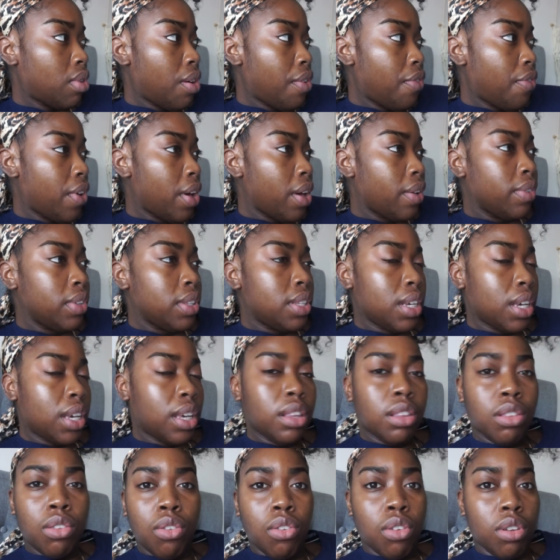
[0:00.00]
forever
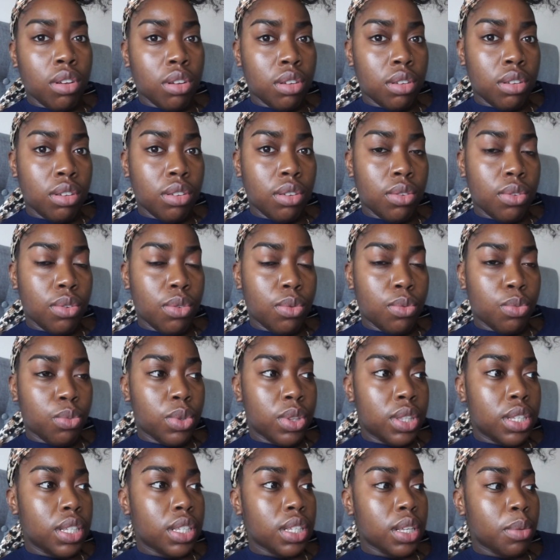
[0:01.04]
taking long
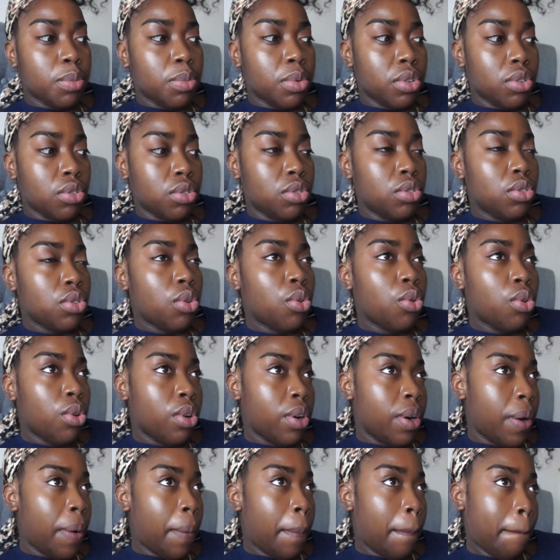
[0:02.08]
with these uploads
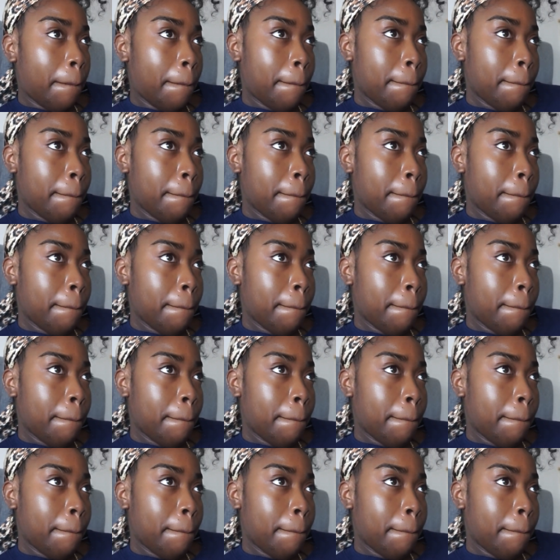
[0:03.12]
or